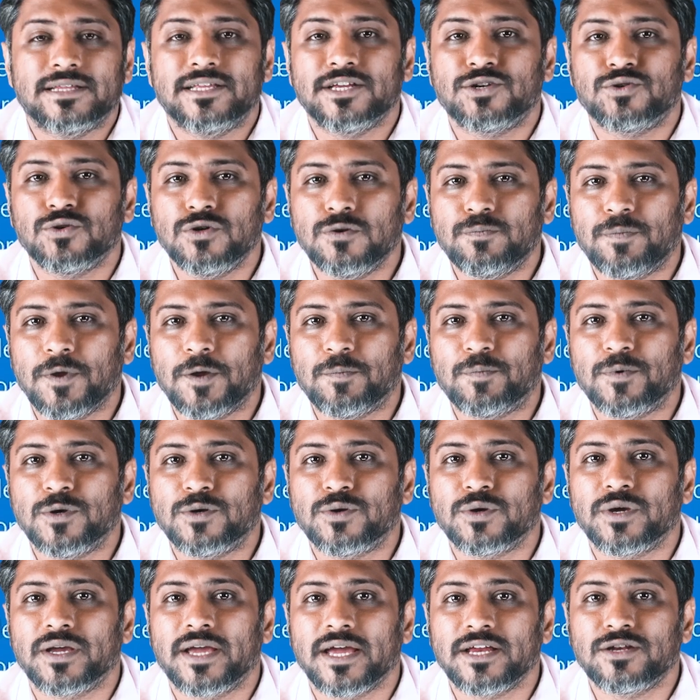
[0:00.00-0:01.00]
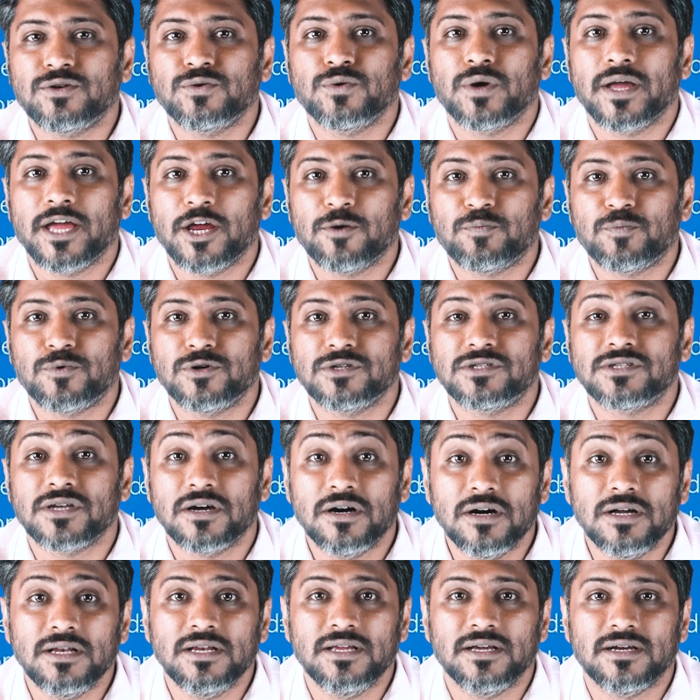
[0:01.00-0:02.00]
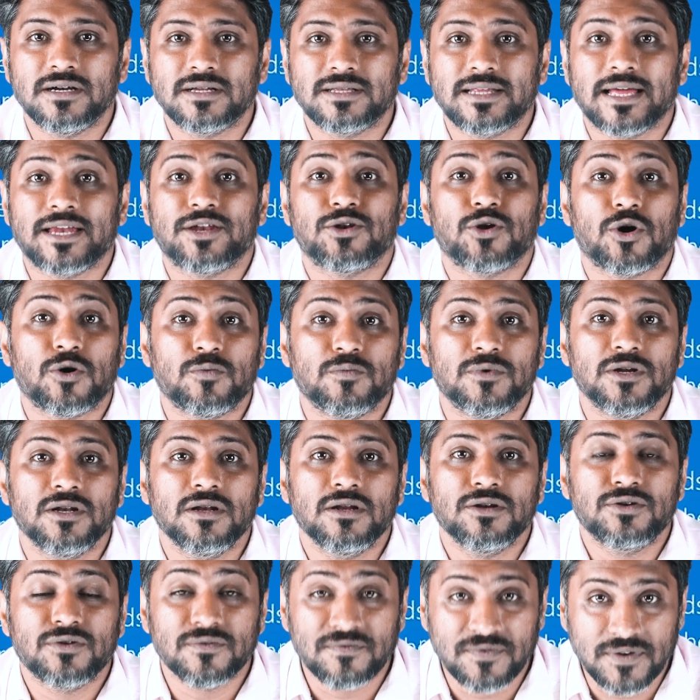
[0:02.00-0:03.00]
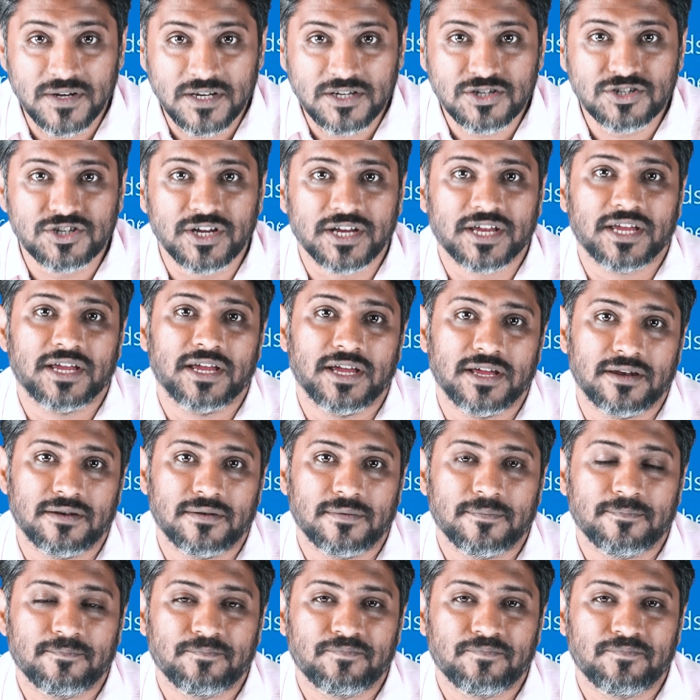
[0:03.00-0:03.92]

They told people to get to airports earlier than normal to finish checking in.